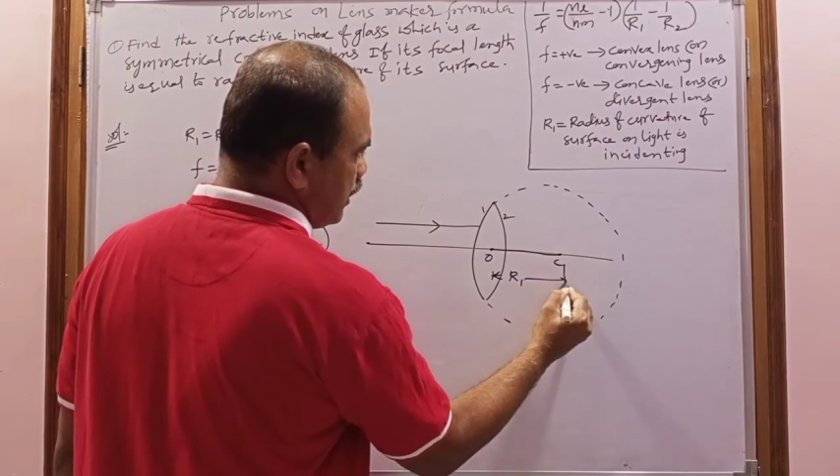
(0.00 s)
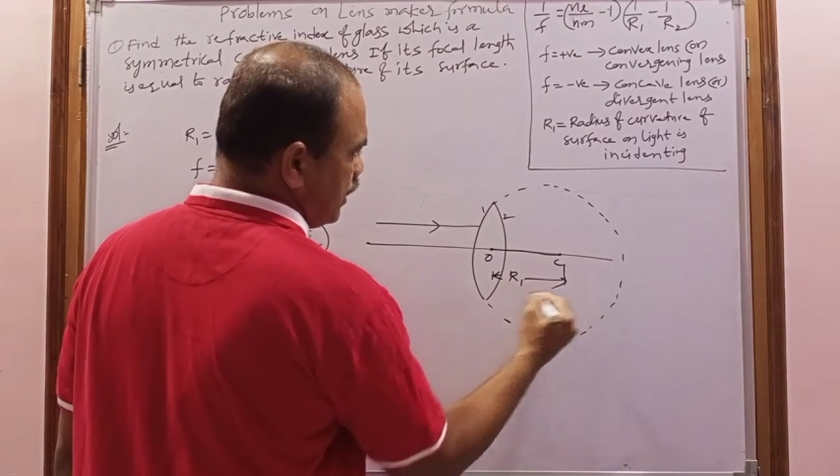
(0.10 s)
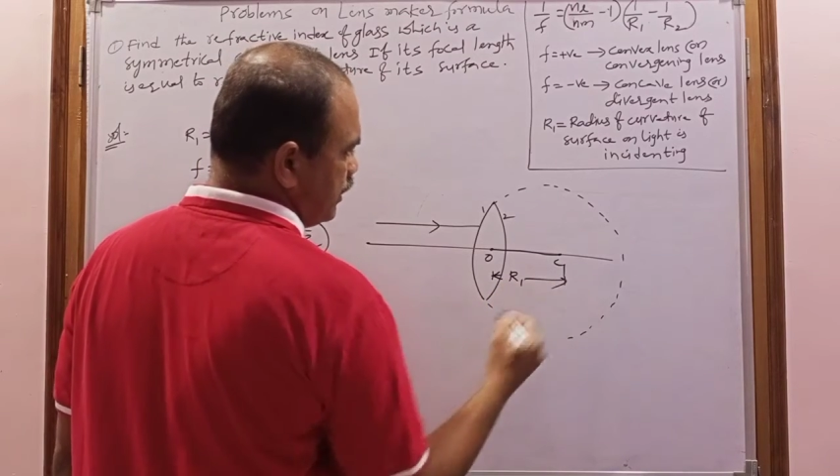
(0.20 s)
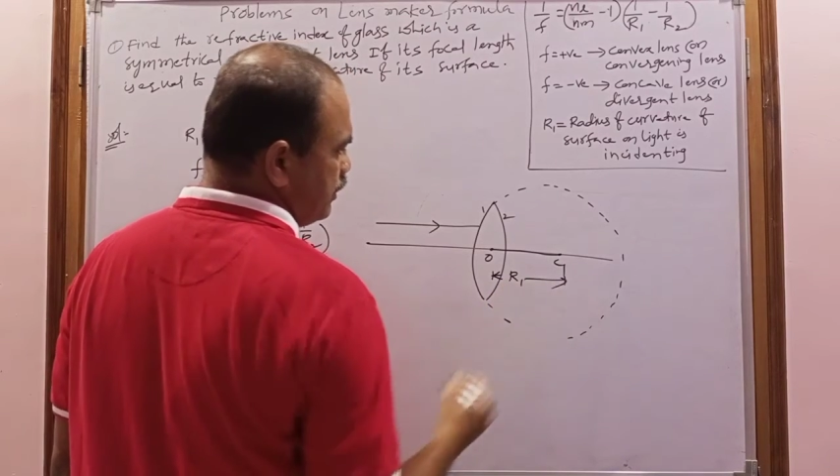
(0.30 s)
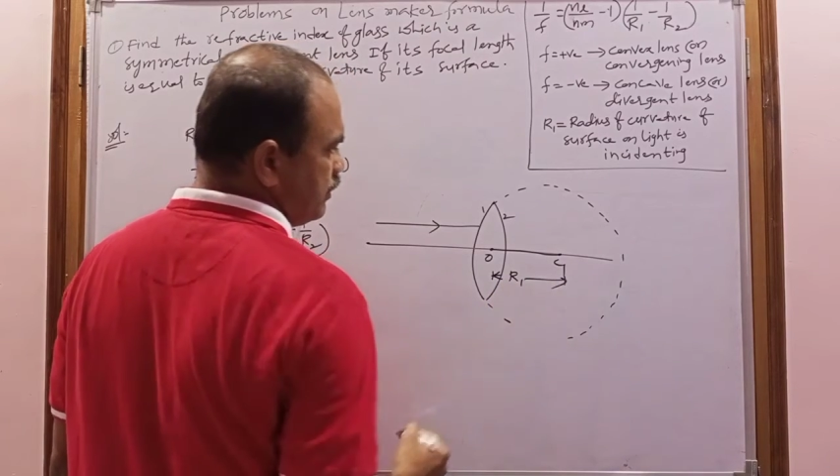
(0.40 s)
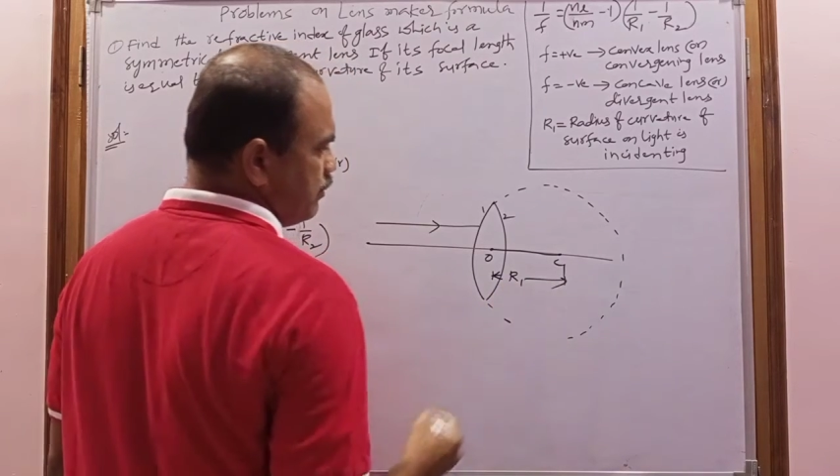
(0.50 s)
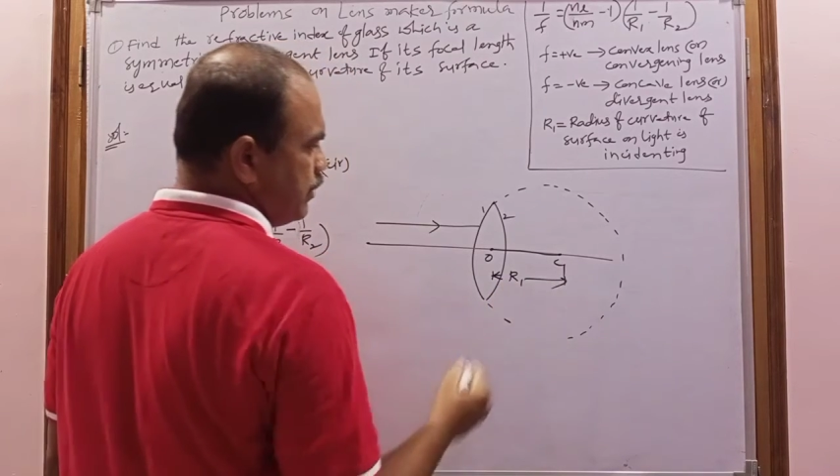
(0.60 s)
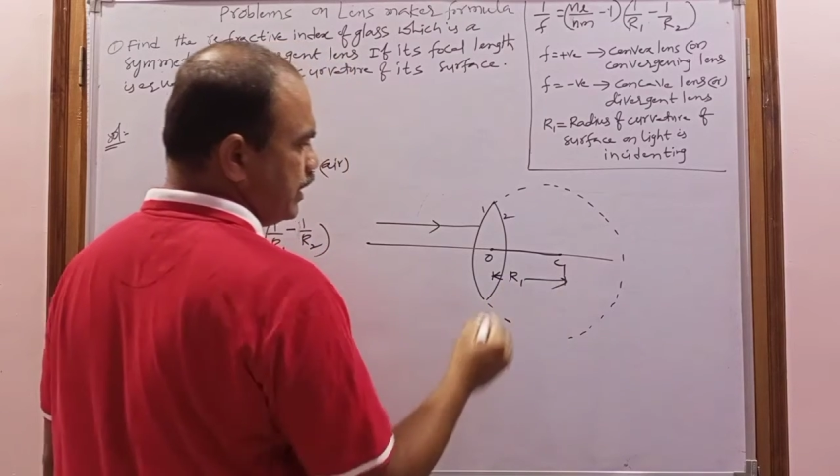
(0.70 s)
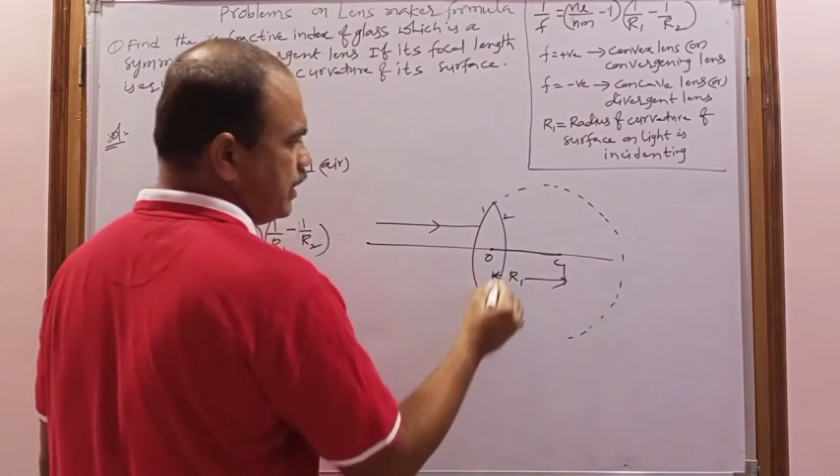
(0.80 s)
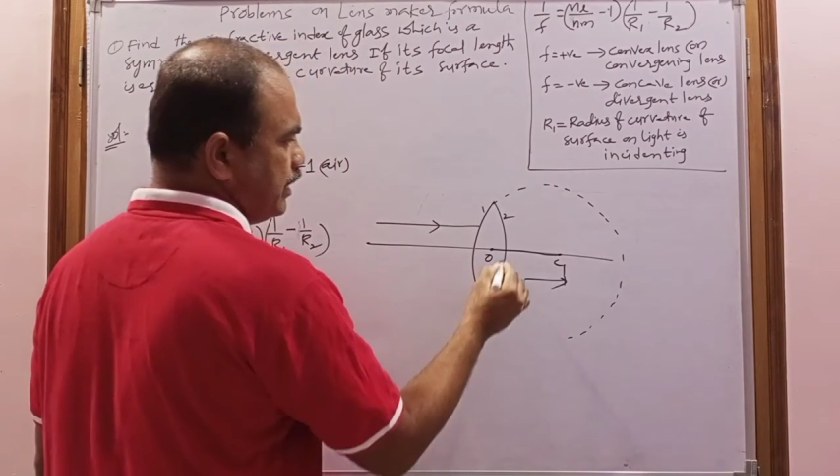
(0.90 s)
And
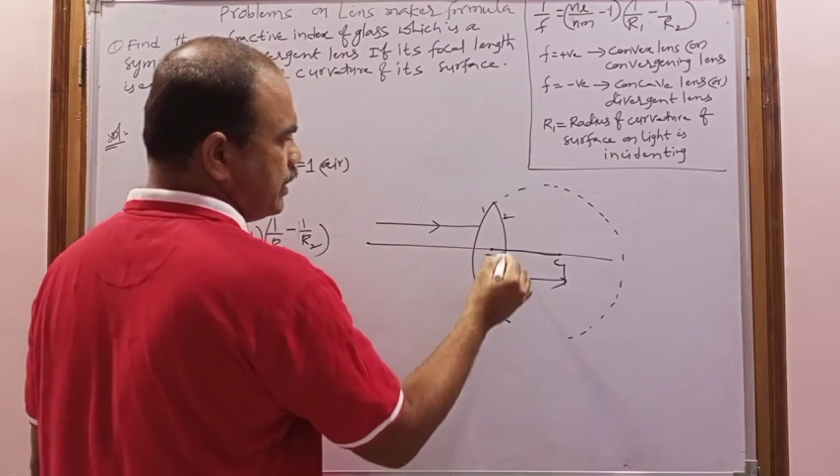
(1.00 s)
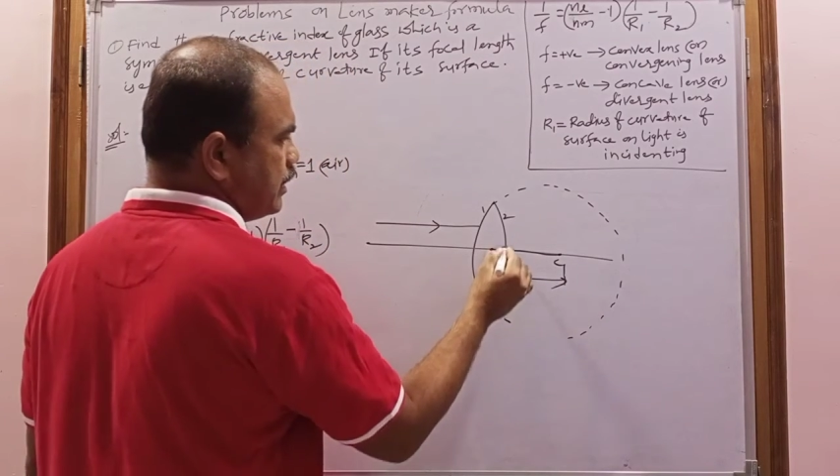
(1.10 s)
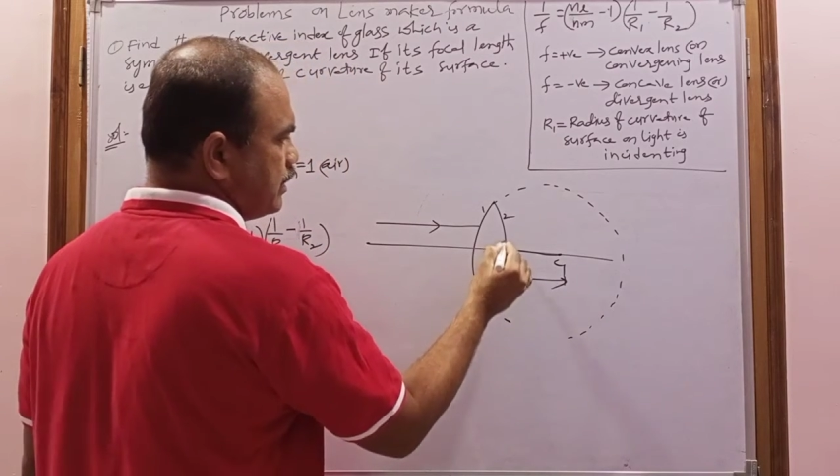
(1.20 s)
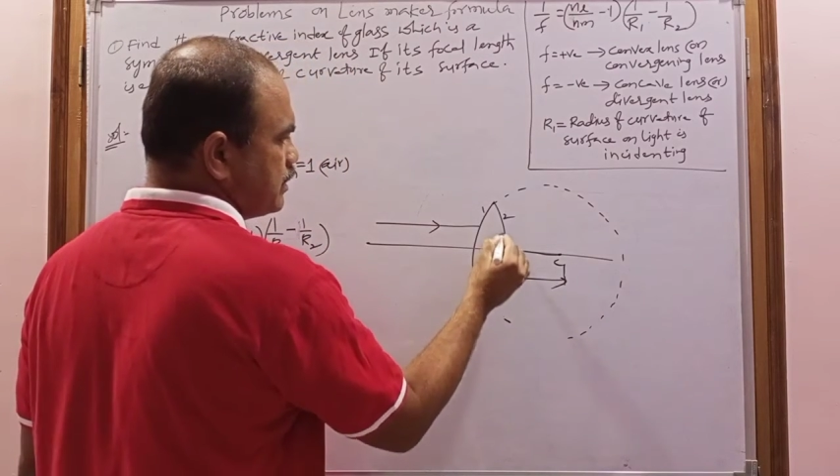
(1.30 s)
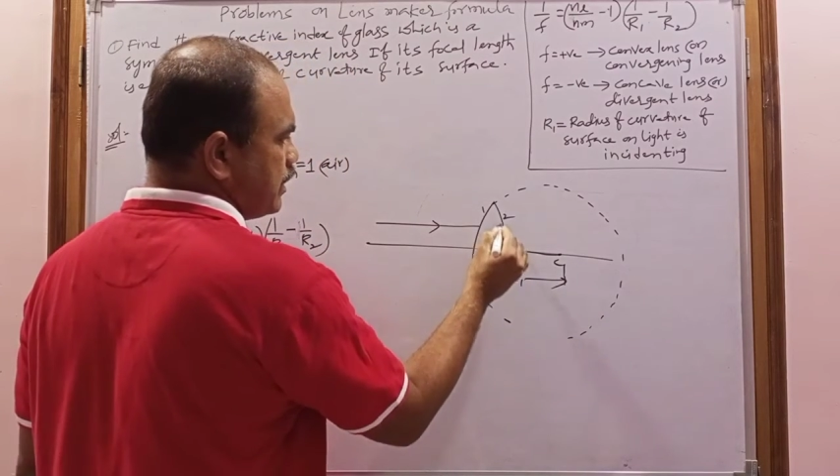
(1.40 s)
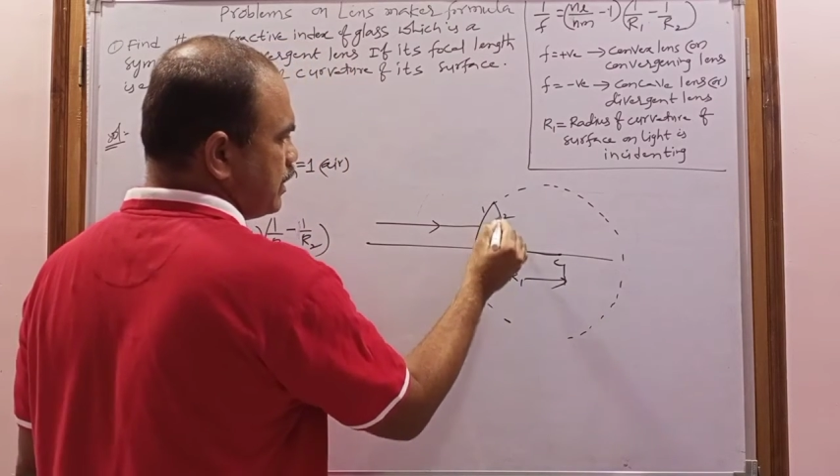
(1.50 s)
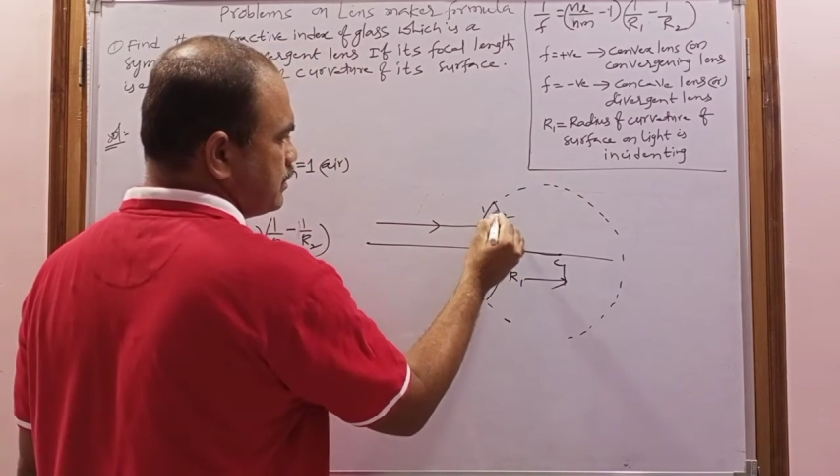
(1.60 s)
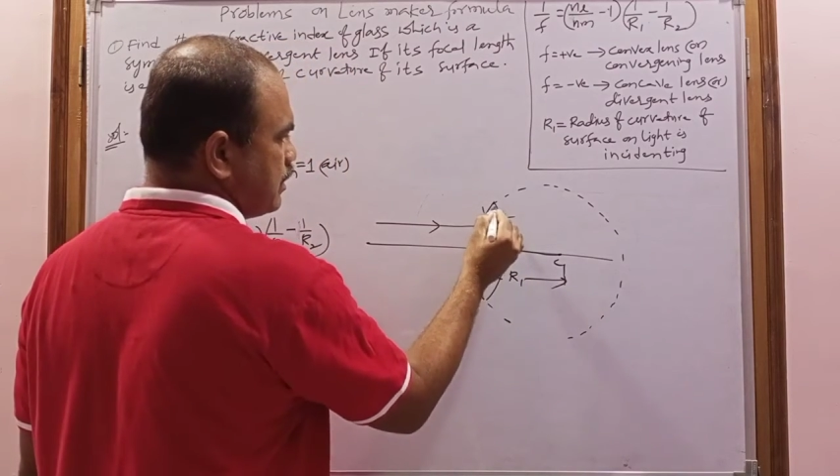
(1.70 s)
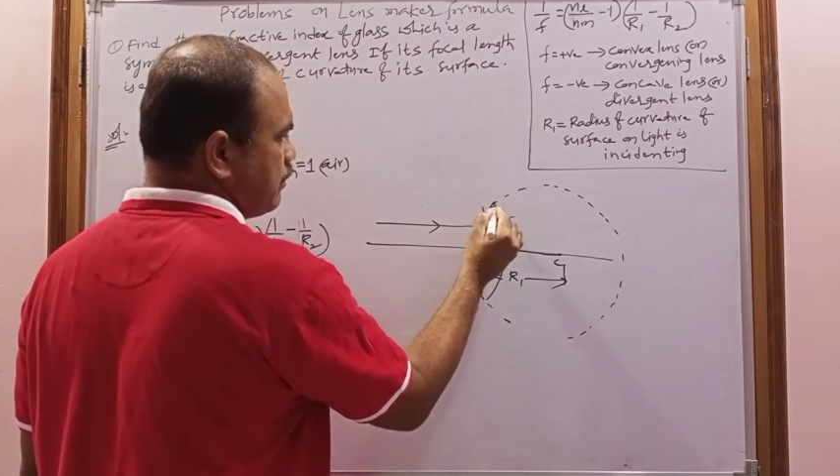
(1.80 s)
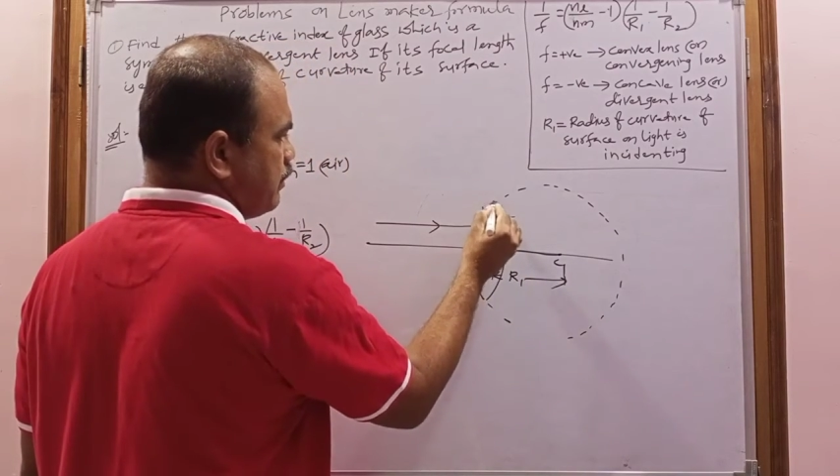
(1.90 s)
by taking the
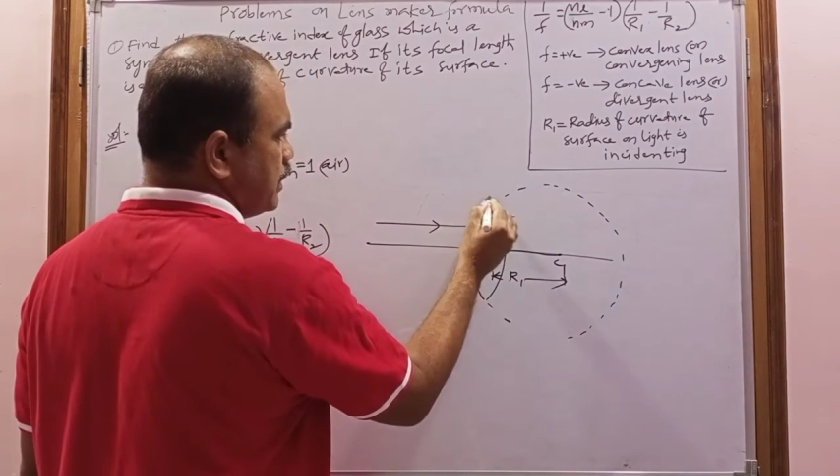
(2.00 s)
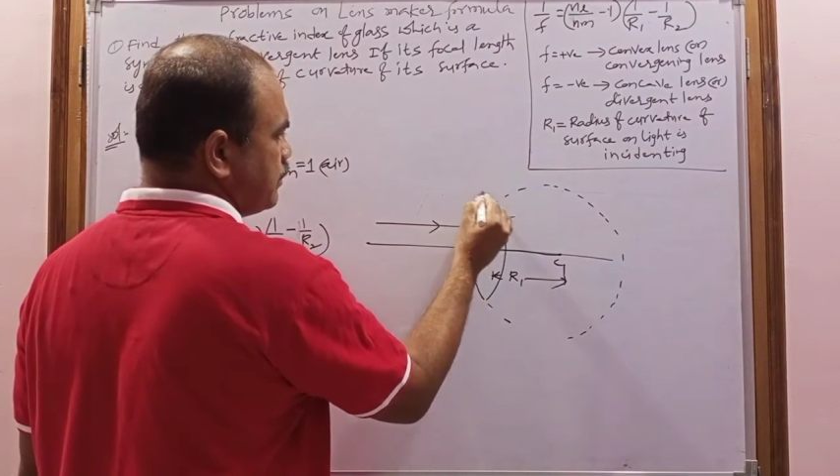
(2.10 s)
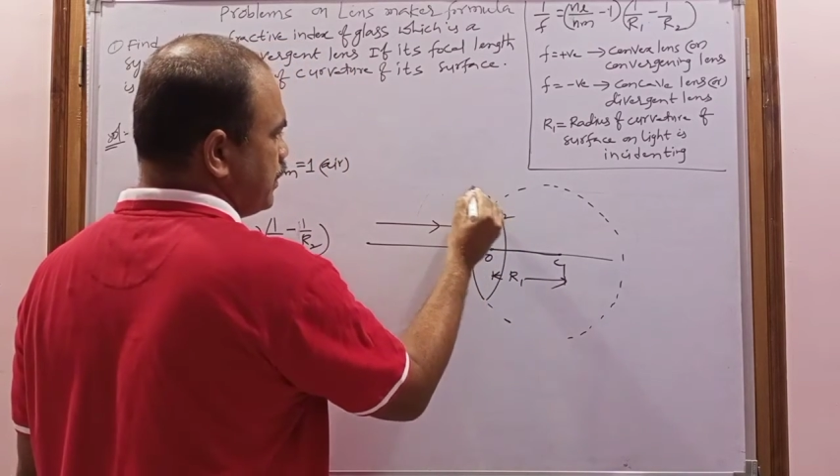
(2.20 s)
second surface,